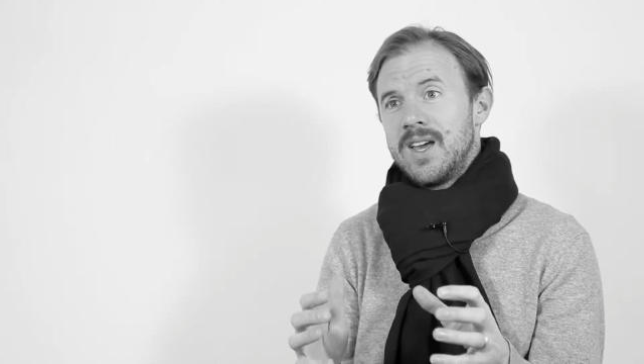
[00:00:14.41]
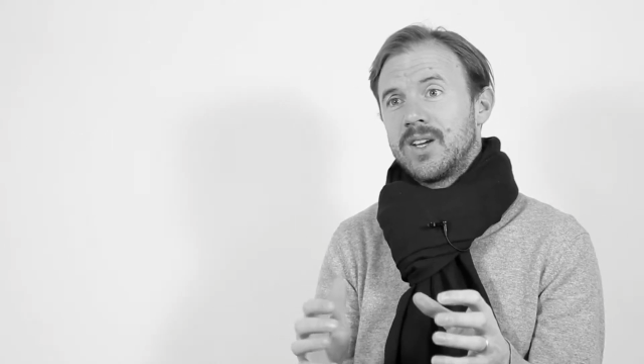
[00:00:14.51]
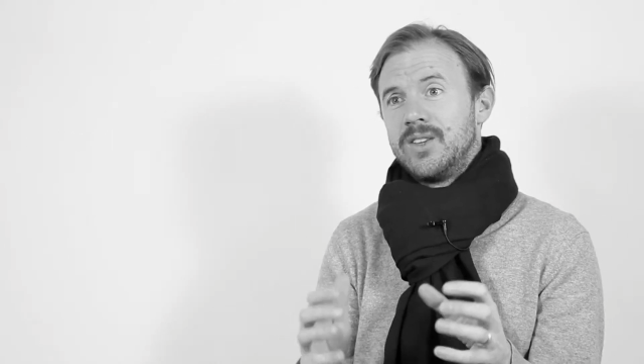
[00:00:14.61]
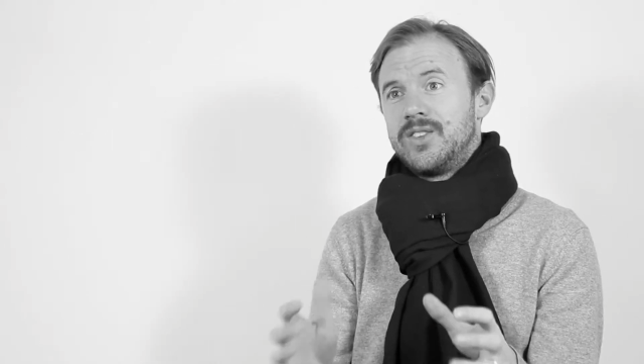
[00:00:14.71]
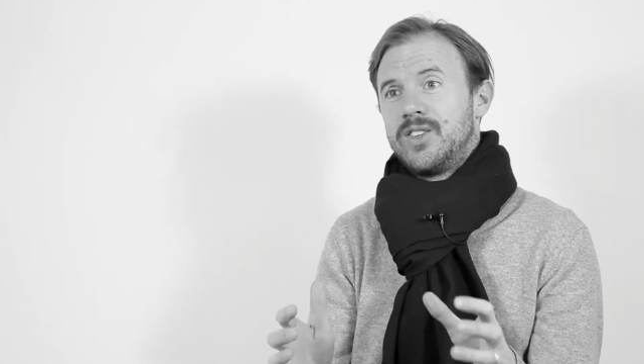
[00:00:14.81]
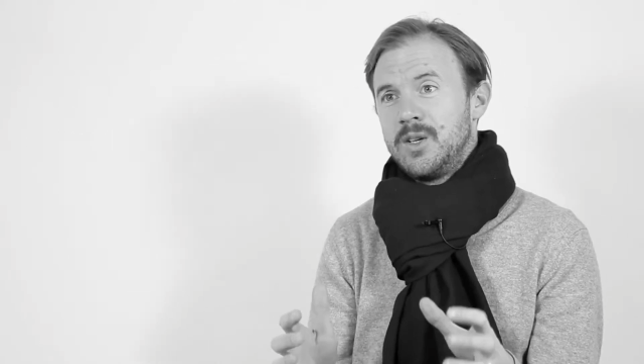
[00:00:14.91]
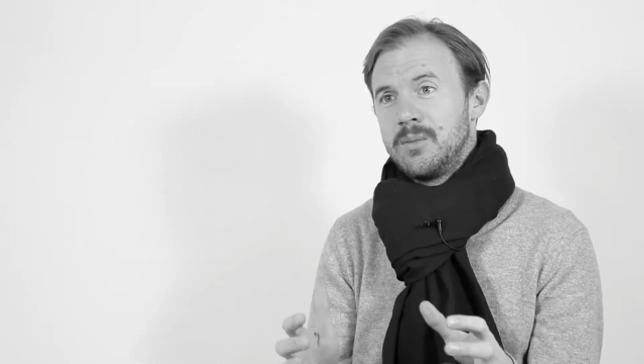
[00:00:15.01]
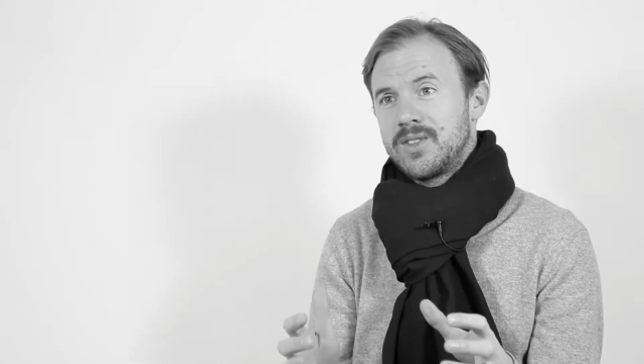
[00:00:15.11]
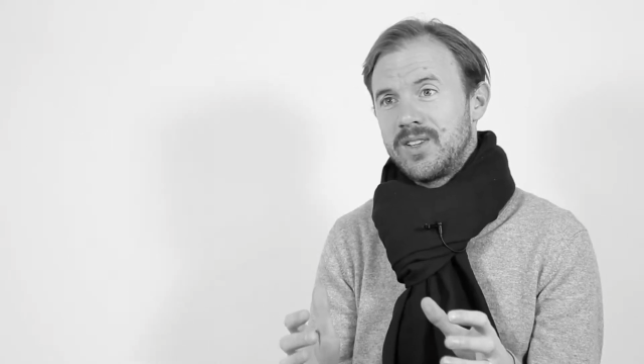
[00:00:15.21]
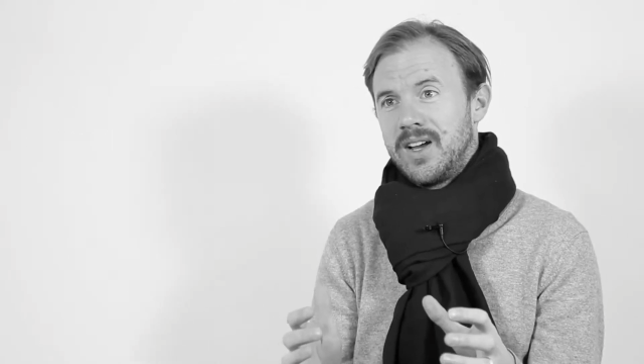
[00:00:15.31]

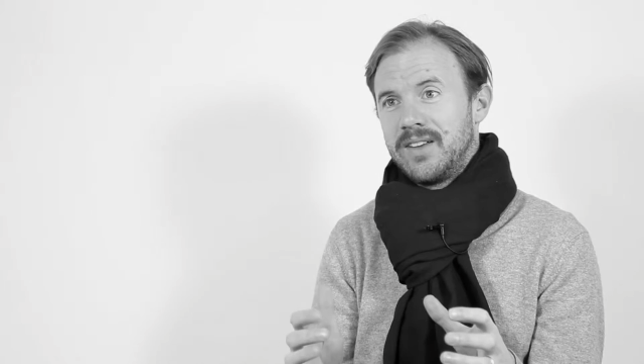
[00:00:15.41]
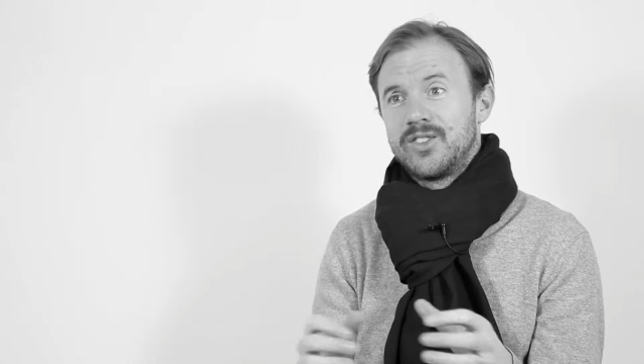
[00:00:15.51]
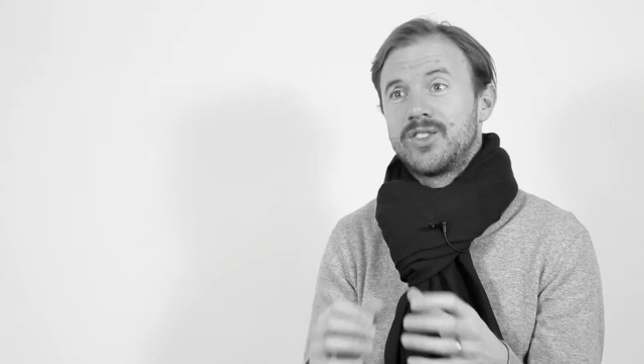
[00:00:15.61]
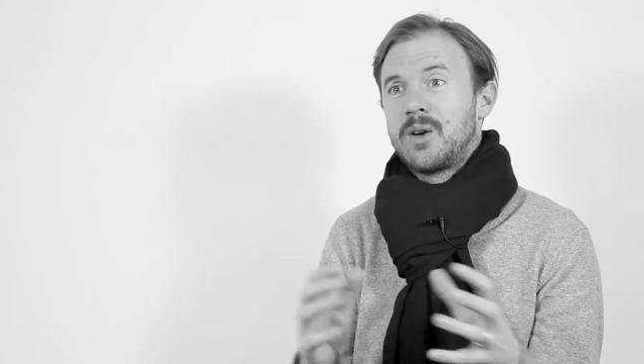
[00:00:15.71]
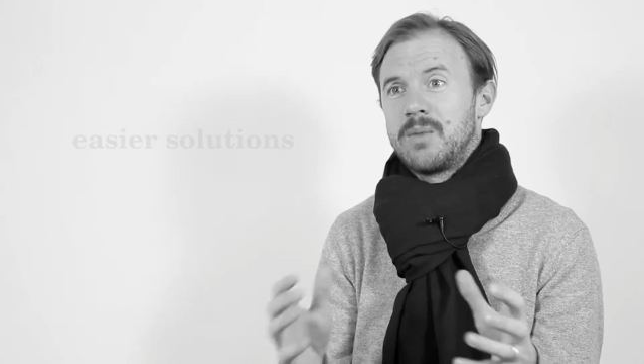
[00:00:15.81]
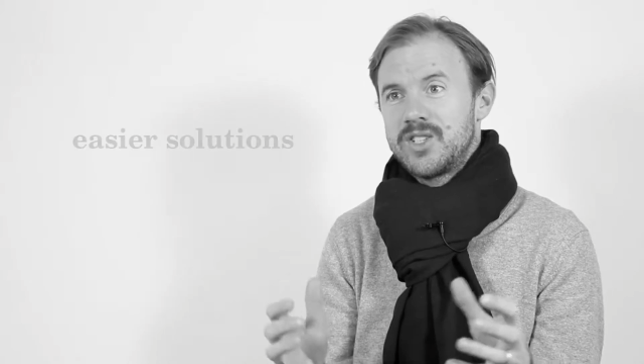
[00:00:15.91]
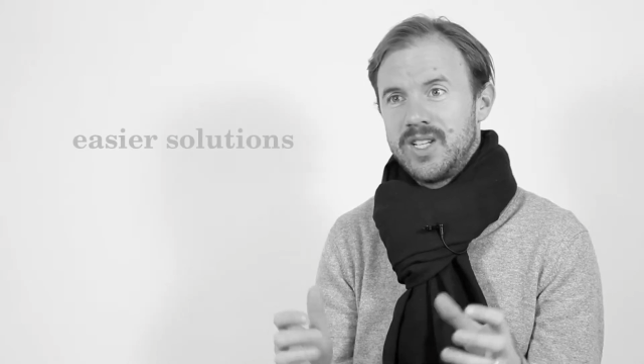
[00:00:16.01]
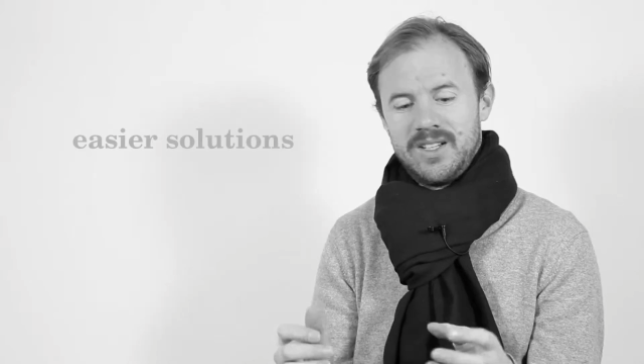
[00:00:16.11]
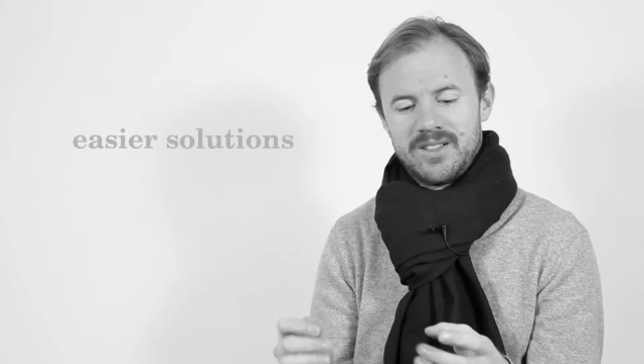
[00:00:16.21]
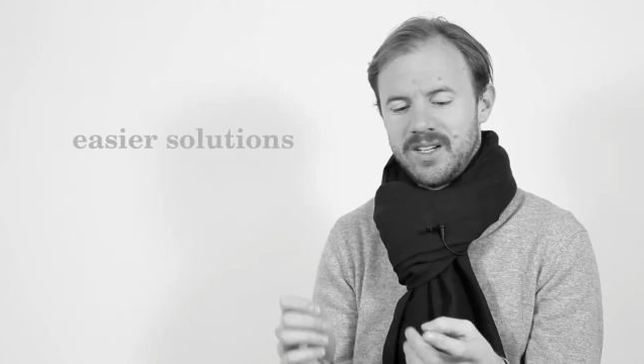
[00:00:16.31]
consumers' lives so much
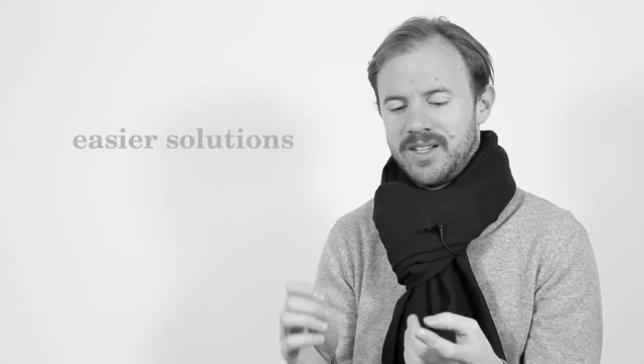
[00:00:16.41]
easier.